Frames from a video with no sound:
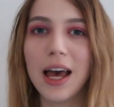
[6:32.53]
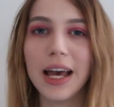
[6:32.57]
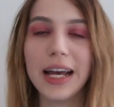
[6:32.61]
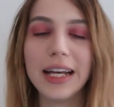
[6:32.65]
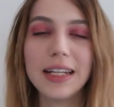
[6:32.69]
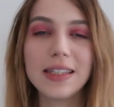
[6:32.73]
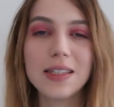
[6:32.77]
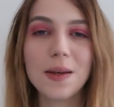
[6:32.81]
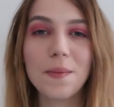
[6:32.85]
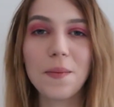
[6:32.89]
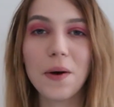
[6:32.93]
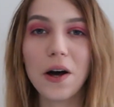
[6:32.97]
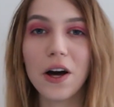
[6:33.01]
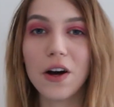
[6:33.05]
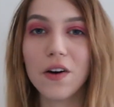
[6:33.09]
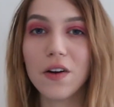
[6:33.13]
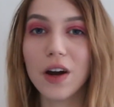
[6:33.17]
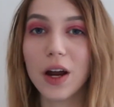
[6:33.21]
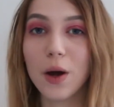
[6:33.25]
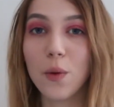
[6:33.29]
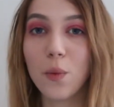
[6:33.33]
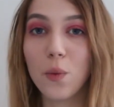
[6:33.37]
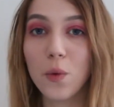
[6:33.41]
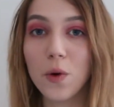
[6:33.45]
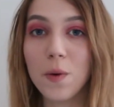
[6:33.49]
It's
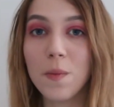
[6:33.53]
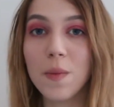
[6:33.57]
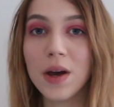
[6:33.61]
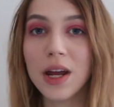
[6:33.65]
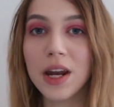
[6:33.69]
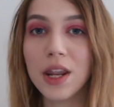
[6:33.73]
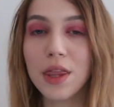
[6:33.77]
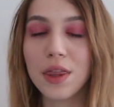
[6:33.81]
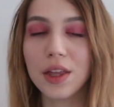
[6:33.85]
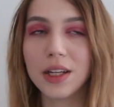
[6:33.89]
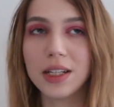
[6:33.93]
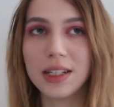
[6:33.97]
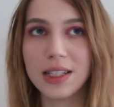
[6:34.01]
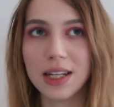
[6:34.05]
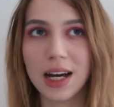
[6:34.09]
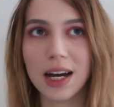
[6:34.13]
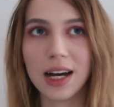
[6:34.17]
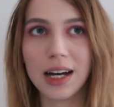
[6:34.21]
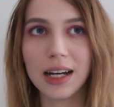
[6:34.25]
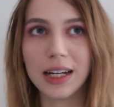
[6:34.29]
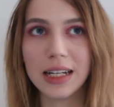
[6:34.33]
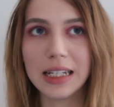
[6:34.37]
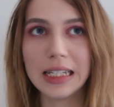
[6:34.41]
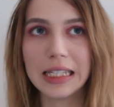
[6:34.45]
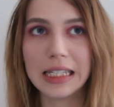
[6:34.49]
about a woman that
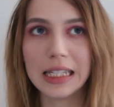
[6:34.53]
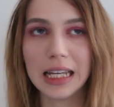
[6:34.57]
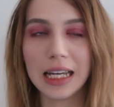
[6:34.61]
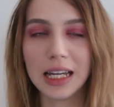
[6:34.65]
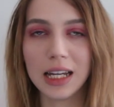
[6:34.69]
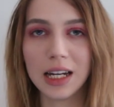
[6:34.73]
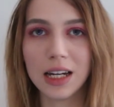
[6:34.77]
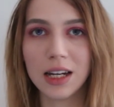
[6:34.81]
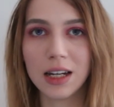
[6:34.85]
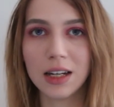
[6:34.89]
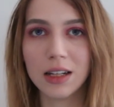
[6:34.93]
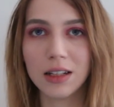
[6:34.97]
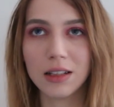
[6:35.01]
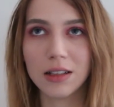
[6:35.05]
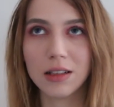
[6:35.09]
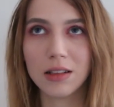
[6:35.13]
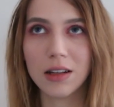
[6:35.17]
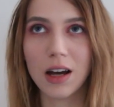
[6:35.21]
dies in,